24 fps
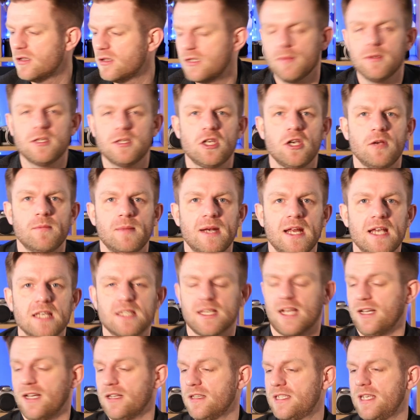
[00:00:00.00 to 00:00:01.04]
It took me 2
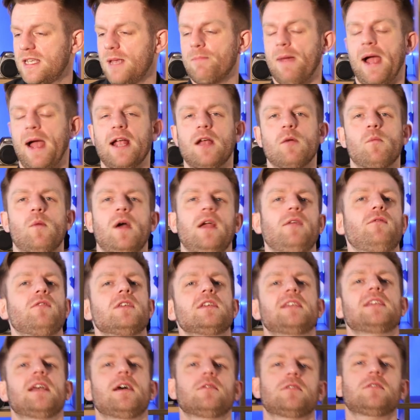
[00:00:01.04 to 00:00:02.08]
minutes, I can sit back and wait for
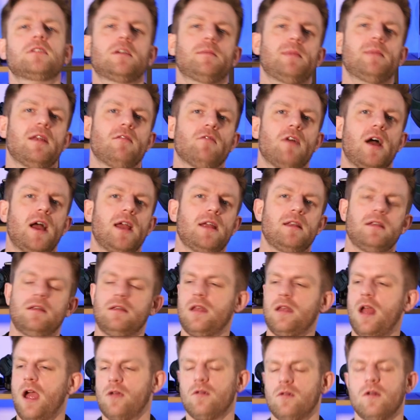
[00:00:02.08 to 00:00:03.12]
the sales to come in, right?
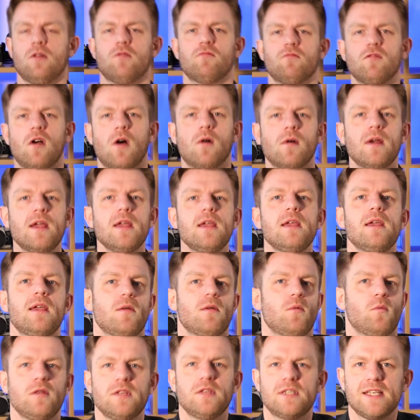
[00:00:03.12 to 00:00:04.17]
No, wrong.
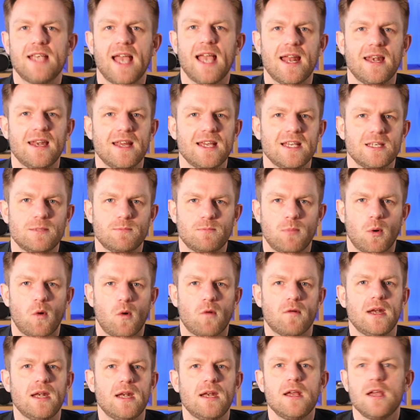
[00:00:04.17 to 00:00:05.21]
Once again, it's
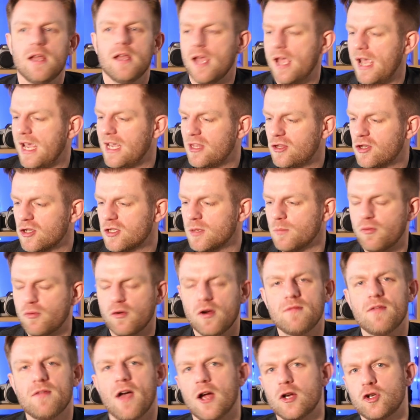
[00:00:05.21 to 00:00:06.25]
boring. It doesn't
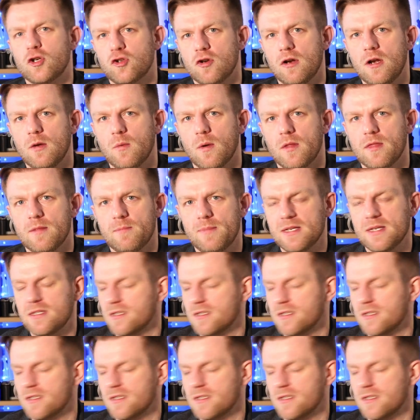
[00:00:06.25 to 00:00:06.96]
prove that I truly want the